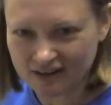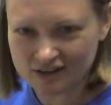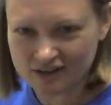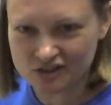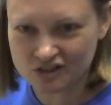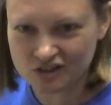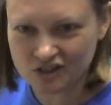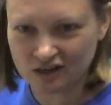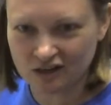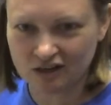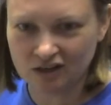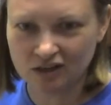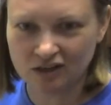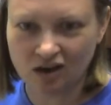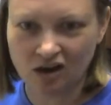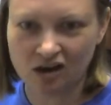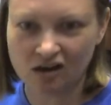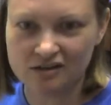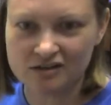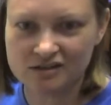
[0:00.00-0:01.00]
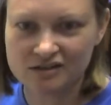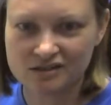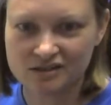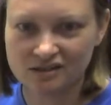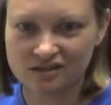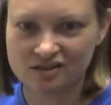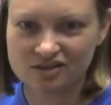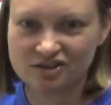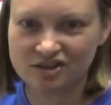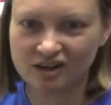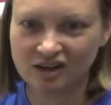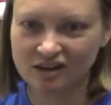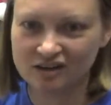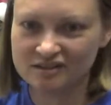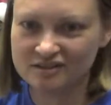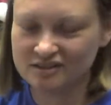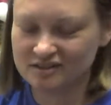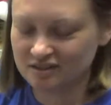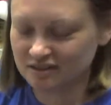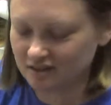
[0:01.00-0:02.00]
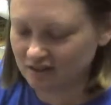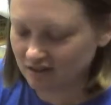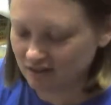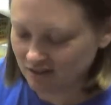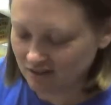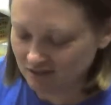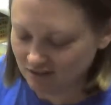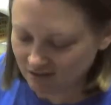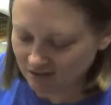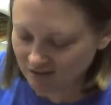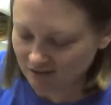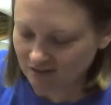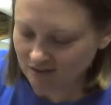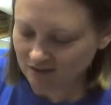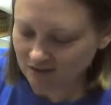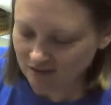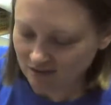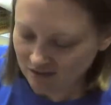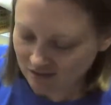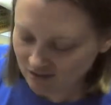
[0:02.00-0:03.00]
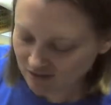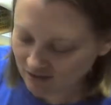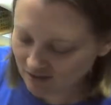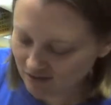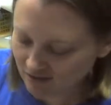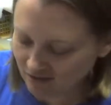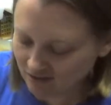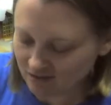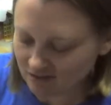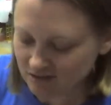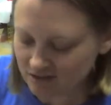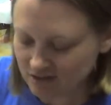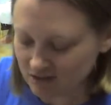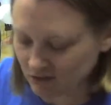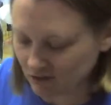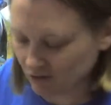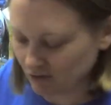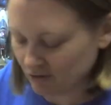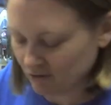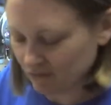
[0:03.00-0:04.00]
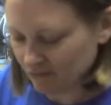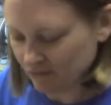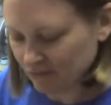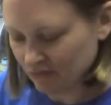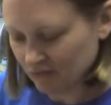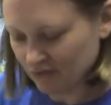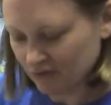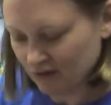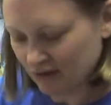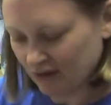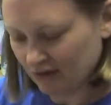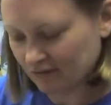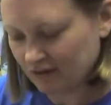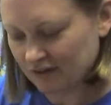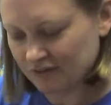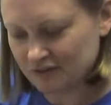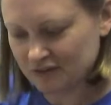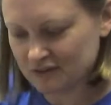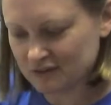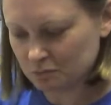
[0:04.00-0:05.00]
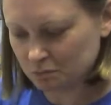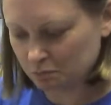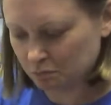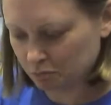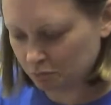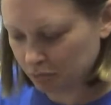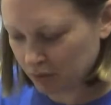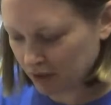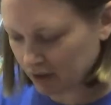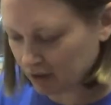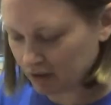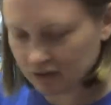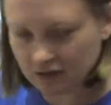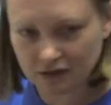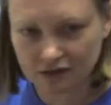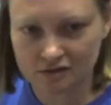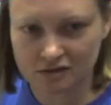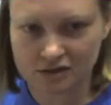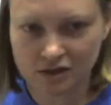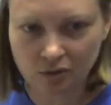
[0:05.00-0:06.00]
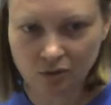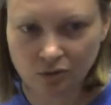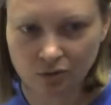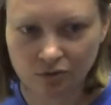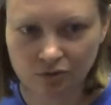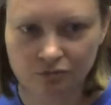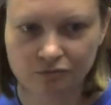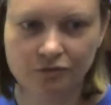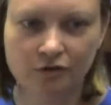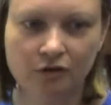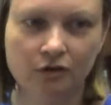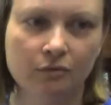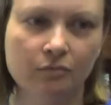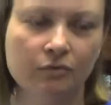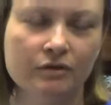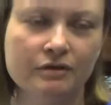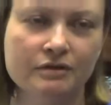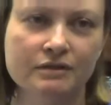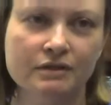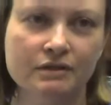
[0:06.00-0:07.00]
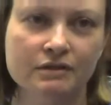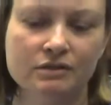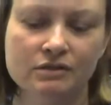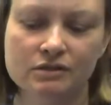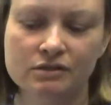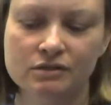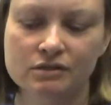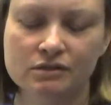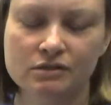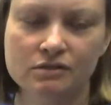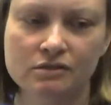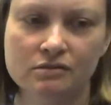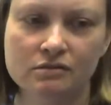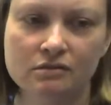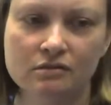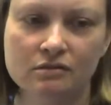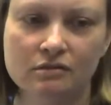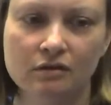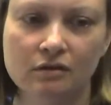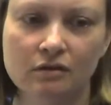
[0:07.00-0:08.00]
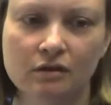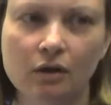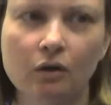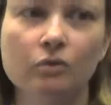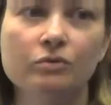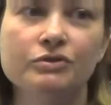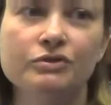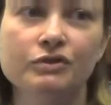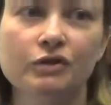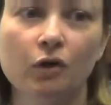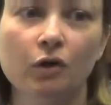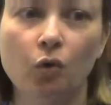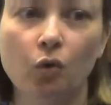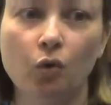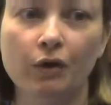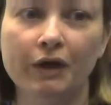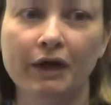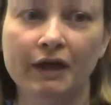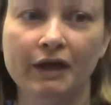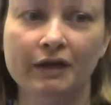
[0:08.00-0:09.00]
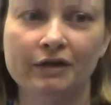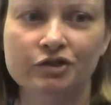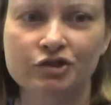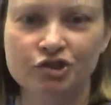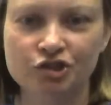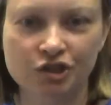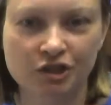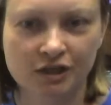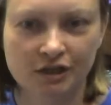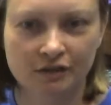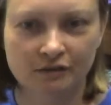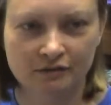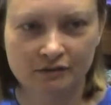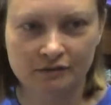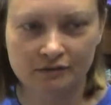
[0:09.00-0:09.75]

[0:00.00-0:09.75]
I just kind of lost interest. Yeah, so I got this picnic tote from, what is it? Oh, So Can She.